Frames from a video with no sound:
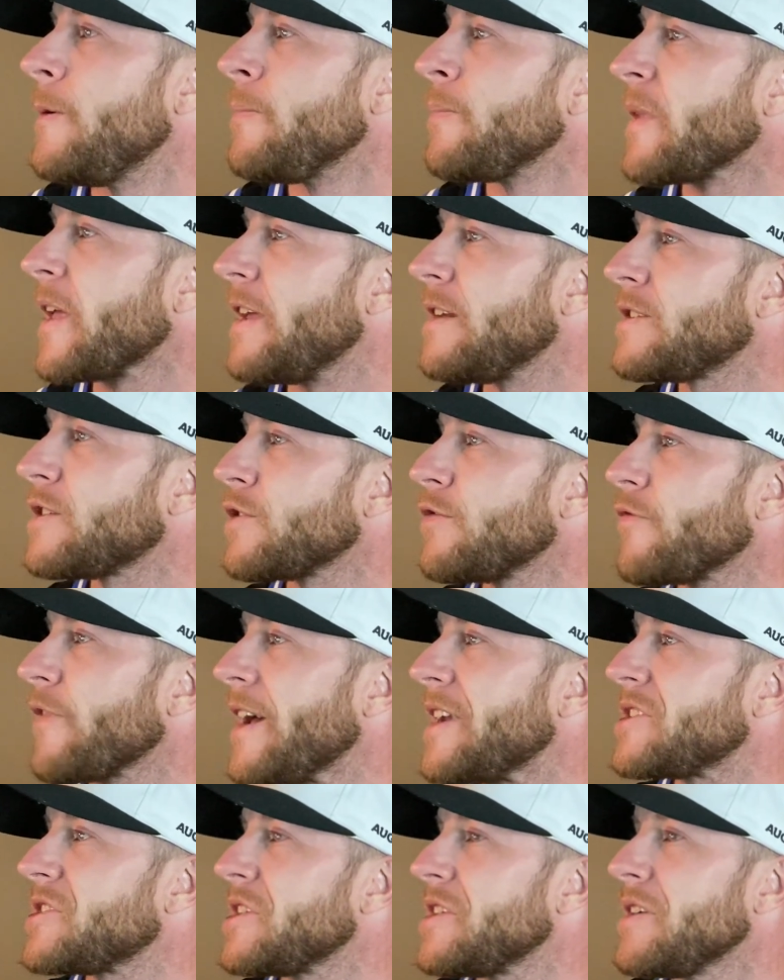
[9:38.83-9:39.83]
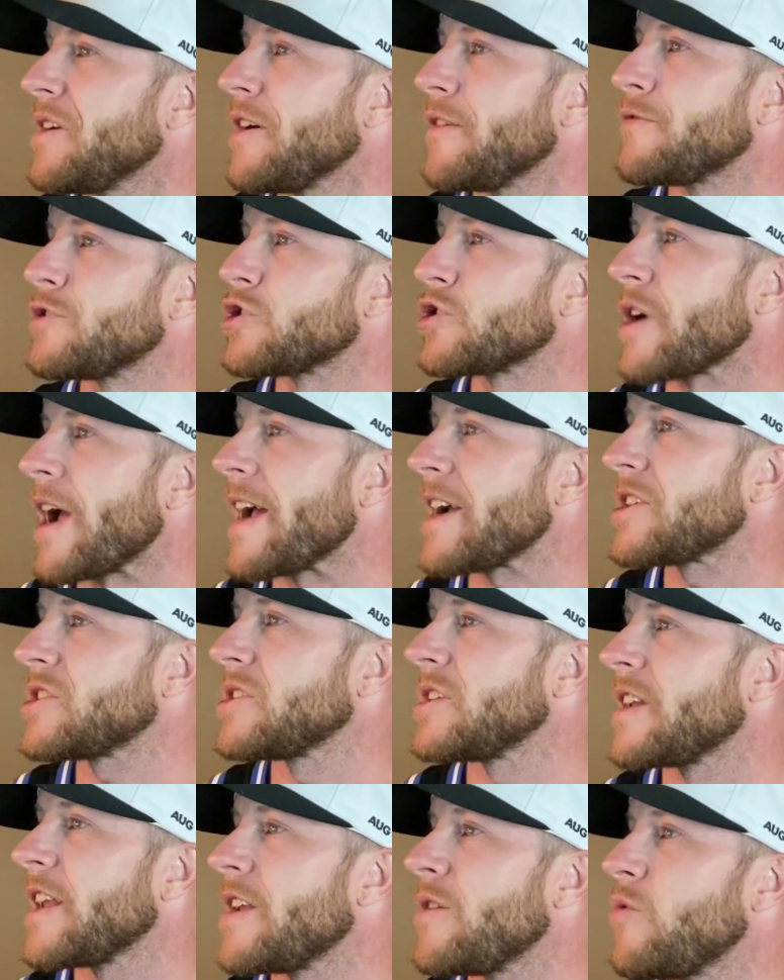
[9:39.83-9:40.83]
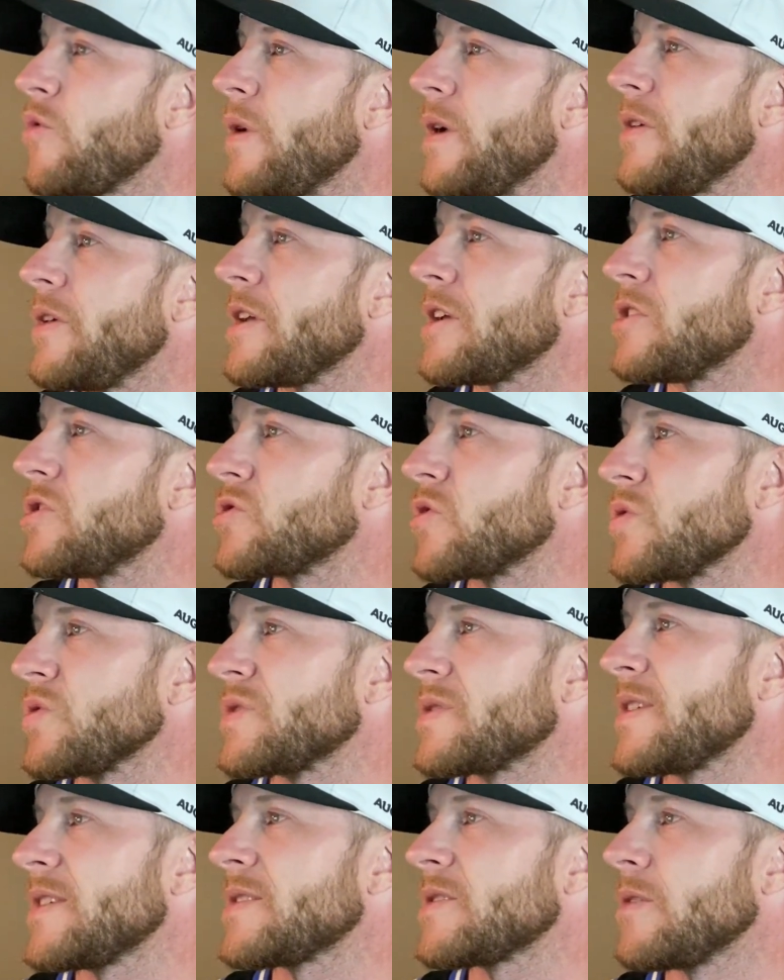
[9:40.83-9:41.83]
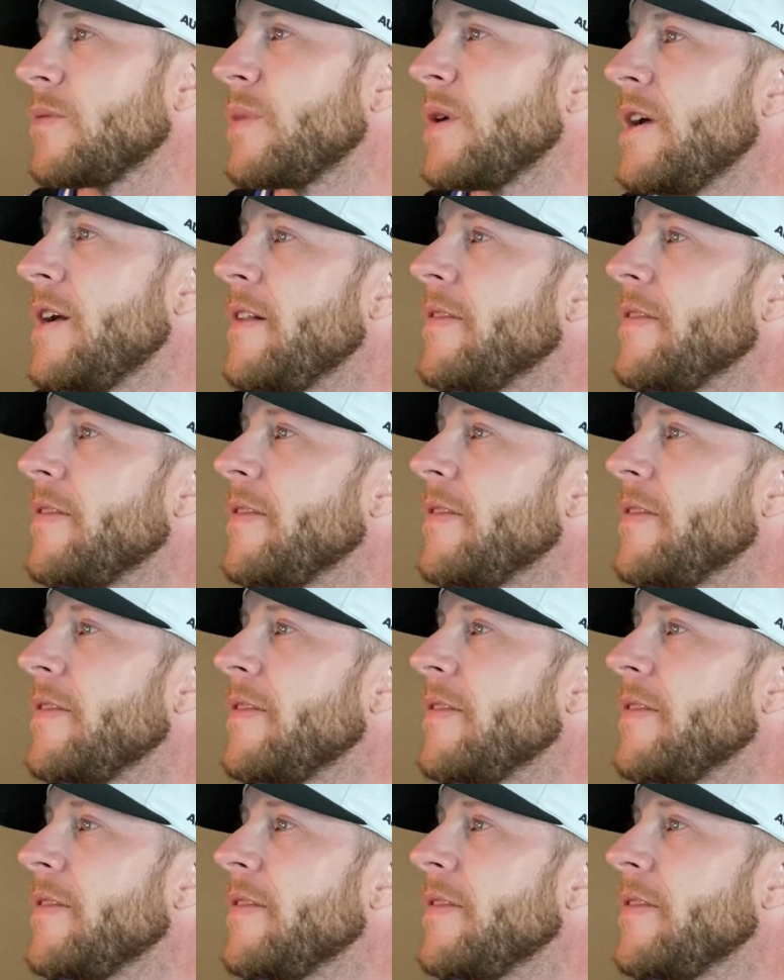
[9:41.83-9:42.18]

intervention of traction and wheelie control system.